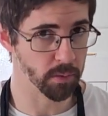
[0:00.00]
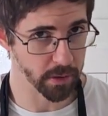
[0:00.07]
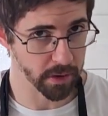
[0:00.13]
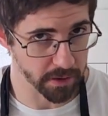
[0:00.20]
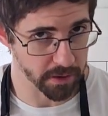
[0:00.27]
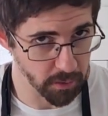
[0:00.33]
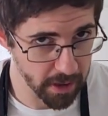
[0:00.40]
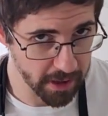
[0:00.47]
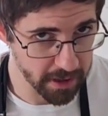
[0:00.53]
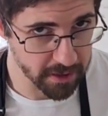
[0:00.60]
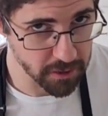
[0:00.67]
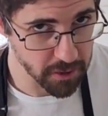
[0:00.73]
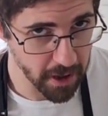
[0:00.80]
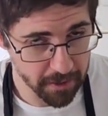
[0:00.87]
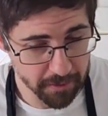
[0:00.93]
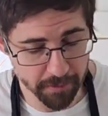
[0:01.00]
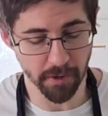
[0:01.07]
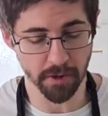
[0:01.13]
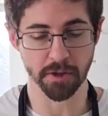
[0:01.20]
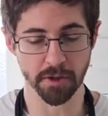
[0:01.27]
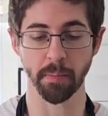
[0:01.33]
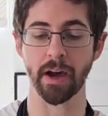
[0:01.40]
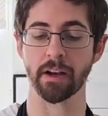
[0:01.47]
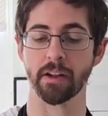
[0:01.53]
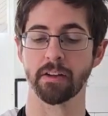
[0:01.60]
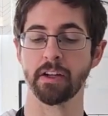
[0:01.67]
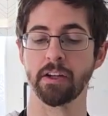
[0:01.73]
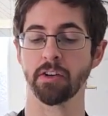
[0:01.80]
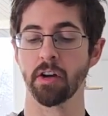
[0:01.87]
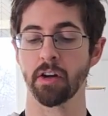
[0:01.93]
we are ready to try our first bottle
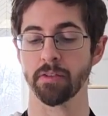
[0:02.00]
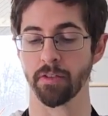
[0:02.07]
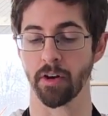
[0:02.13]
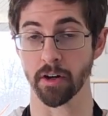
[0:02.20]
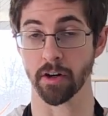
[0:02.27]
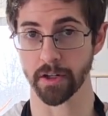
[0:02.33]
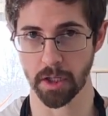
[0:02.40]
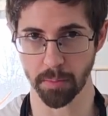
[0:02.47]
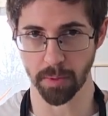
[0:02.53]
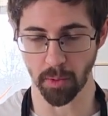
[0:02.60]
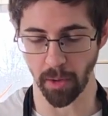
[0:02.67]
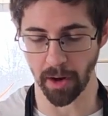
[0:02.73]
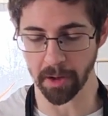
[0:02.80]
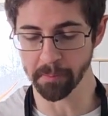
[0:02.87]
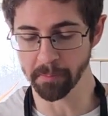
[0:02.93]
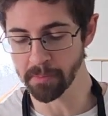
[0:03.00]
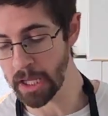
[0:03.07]
here of our hippie wine.